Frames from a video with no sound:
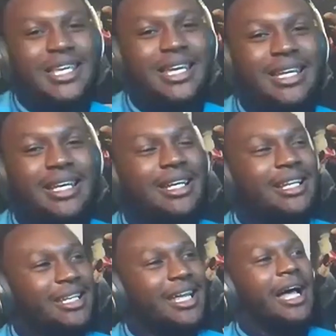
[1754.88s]
say
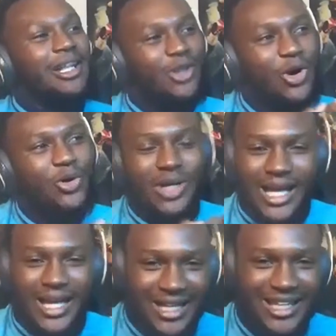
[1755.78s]
that I don't
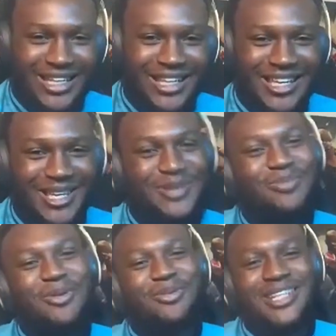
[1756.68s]
like is
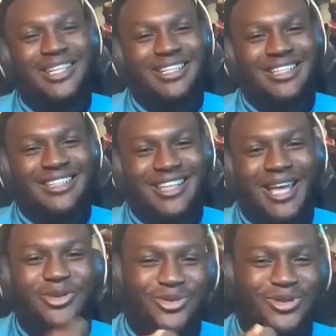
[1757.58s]
probably
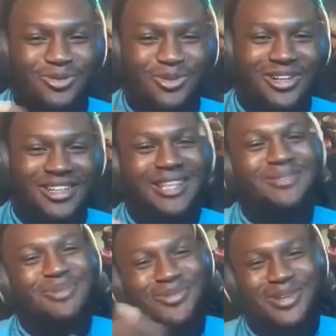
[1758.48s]
Daniel Dubois. That's
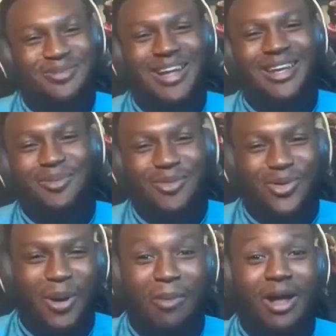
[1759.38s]
probably my number
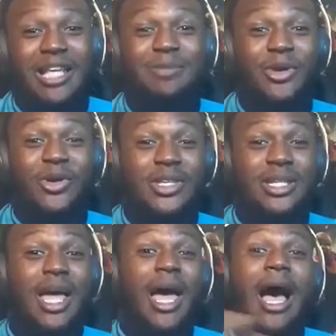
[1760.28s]
one. But that's
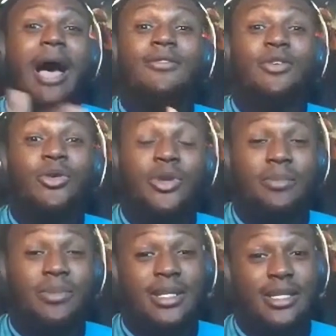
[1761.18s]
because I've known
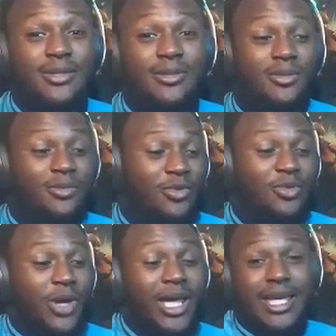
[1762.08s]
him since we
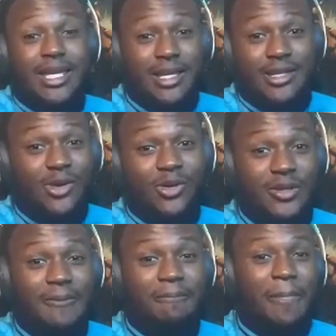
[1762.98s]
were 8 years old.